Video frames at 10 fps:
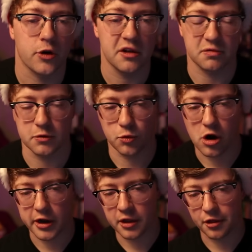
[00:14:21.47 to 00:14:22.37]
Right, so we're
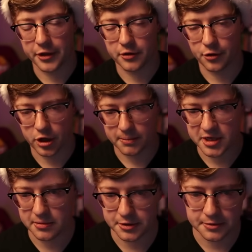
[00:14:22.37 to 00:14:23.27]
walking the lookup
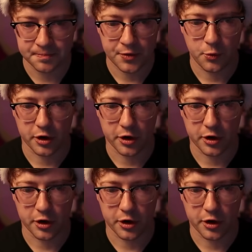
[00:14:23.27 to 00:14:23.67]
table.